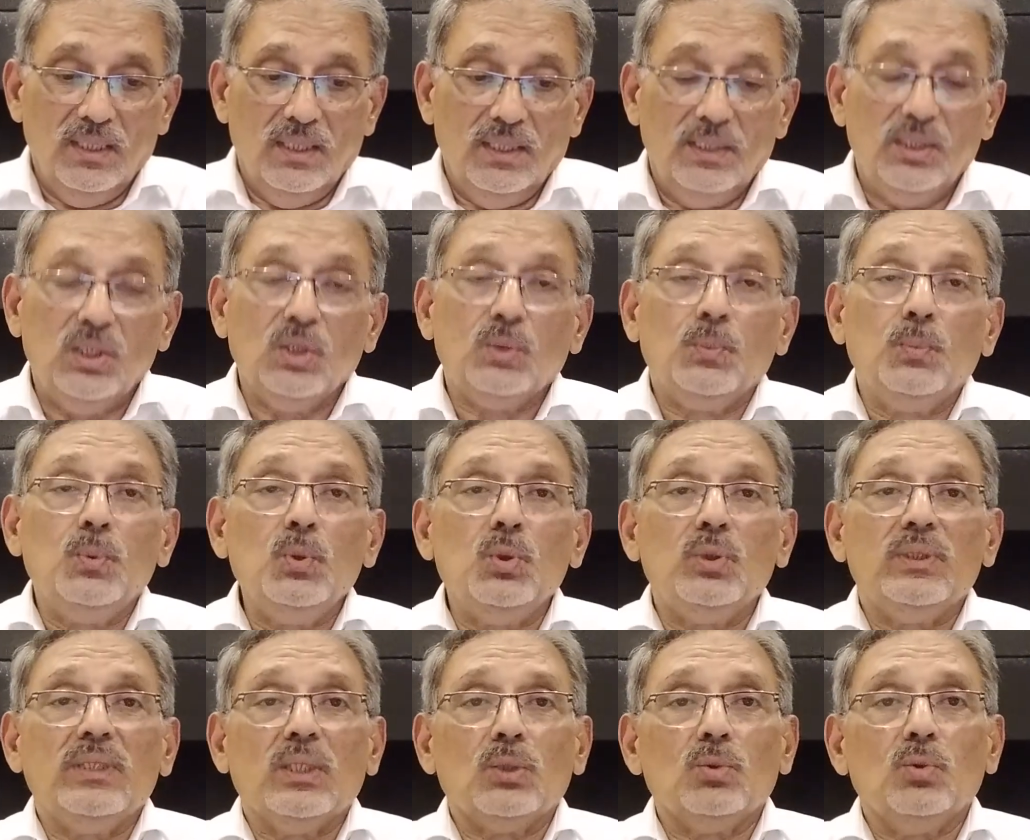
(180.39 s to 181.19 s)
Dispute
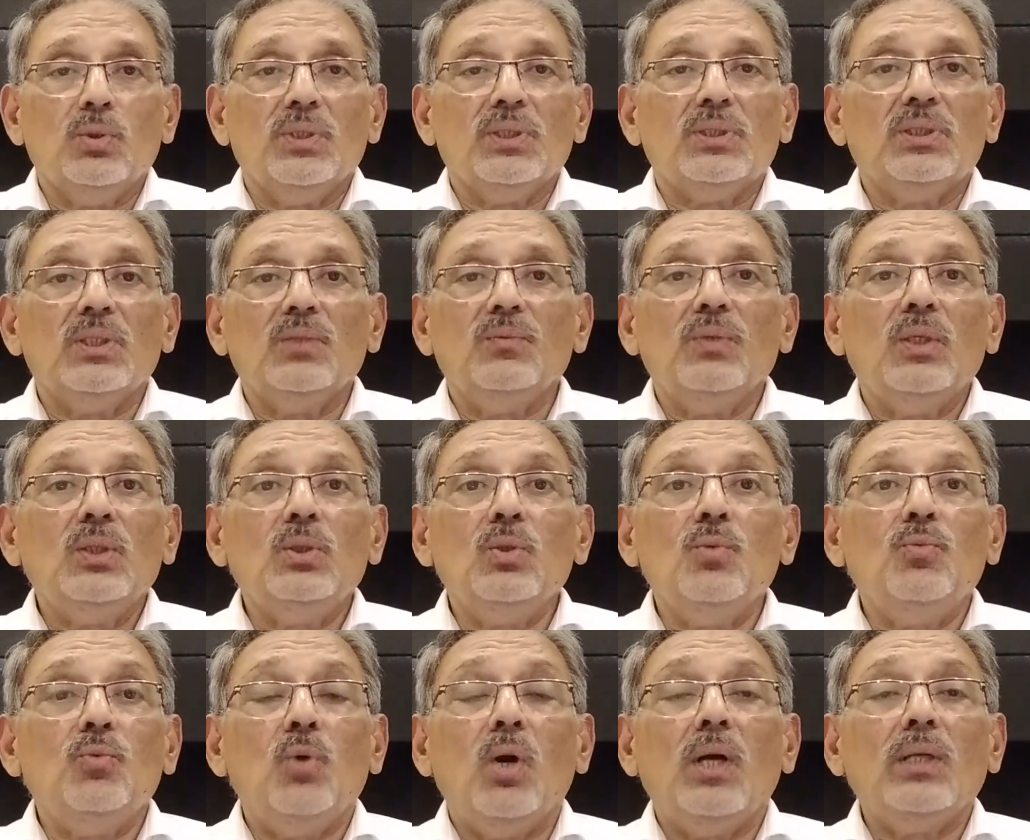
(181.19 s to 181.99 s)
resolution, where
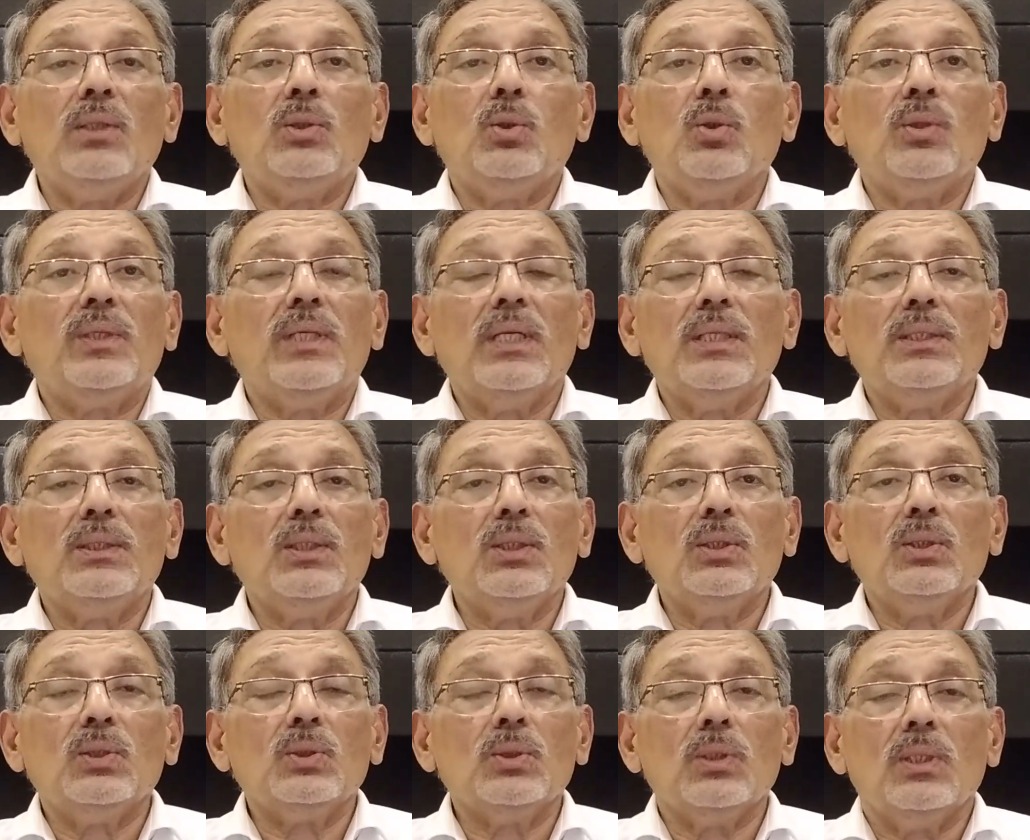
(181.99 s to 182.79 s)
you want to get
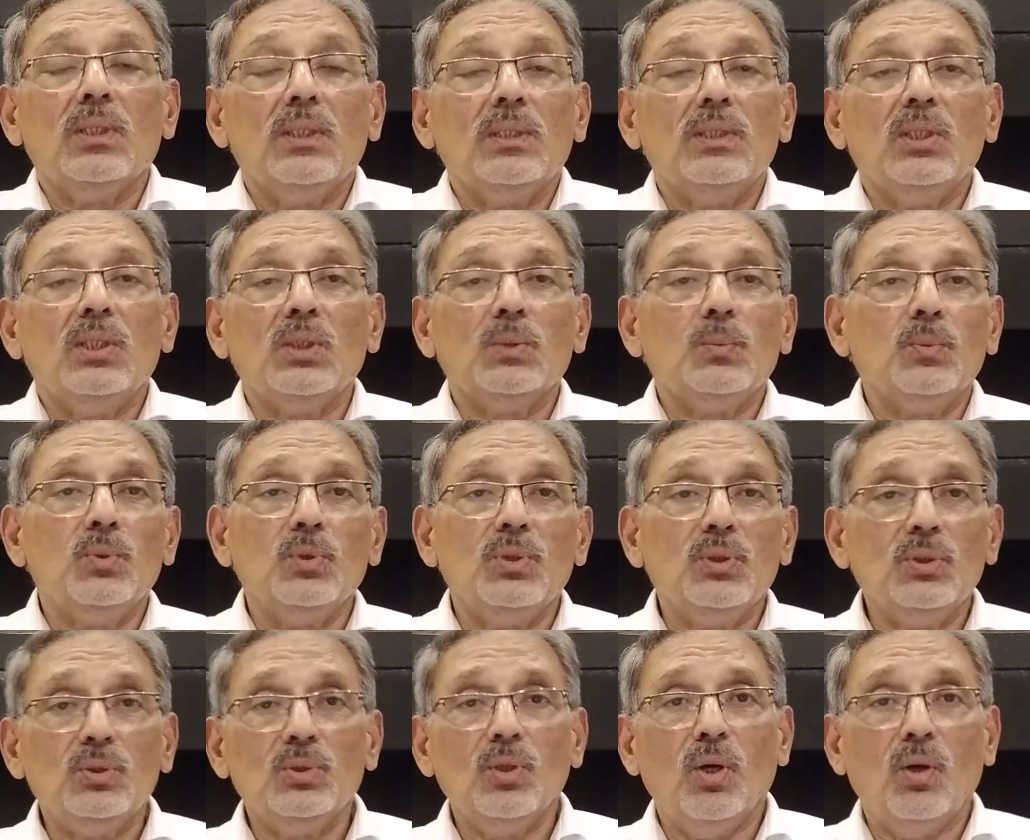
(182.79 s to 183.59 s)
your dispute
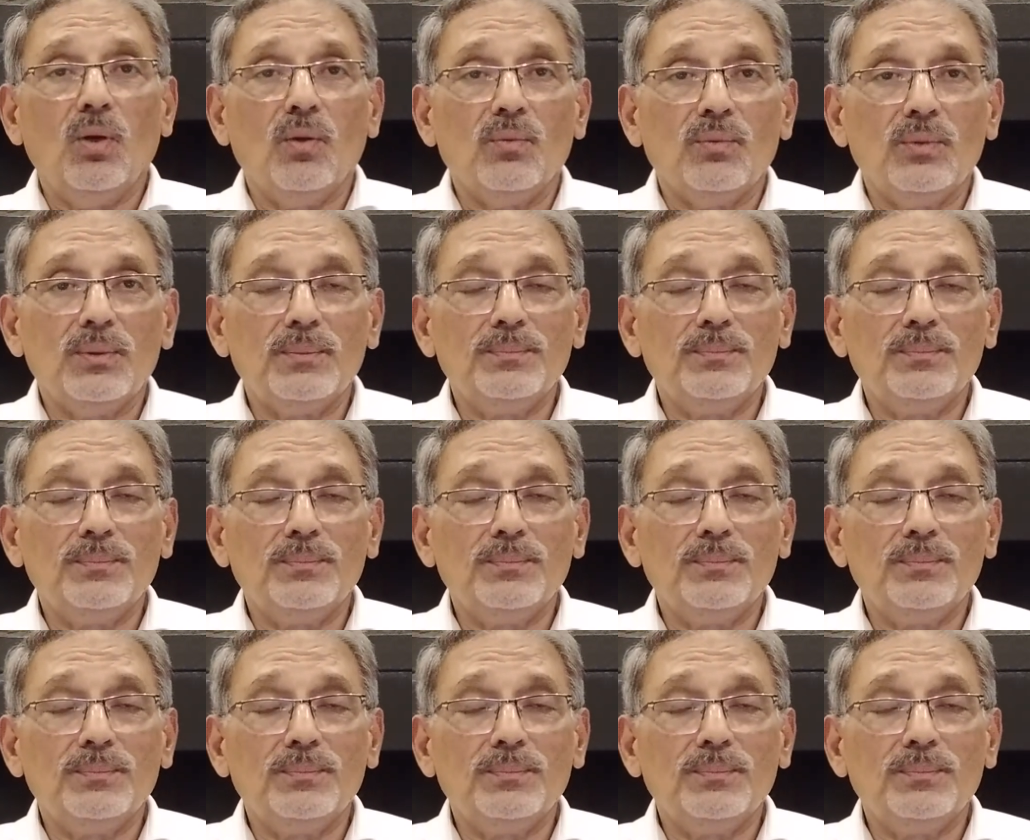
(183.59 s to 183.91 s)
resolved.